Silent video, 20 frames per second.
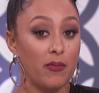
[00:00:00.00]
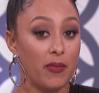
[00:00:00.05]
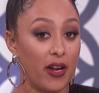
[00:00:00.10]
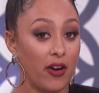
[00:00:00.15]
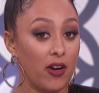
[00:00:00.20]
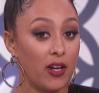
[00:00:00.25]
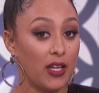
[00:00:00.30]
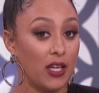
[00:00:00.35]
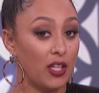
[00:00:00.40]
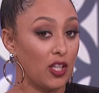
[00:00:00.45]

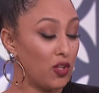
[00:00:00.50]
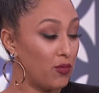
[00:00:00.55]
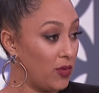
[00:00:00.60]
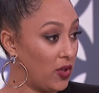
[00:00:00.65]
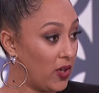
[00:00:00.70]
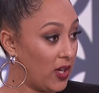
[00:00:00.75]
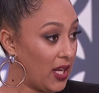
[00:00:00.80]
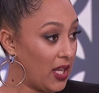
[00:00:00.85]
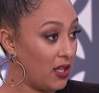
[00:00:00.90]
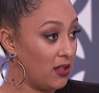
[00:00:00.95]
American
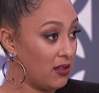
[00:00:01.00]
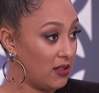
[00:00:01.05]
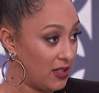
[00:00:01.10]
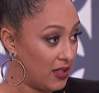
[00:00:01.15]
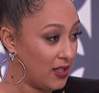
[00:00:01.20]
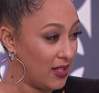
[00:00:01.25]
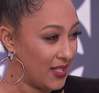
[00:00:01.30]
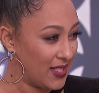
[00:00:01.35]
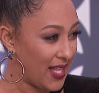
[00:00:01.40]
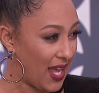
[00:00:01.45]
community.
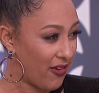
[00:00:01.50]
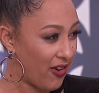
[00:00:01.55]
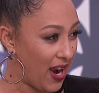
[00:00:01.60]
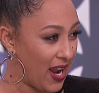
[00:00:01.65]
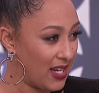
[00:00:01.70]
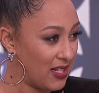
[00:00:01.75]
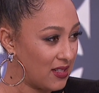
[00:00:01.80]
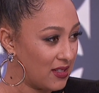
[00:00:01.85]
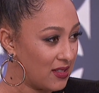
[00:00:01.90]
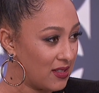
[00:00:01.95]
Is that
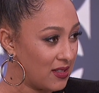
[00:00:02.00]
right?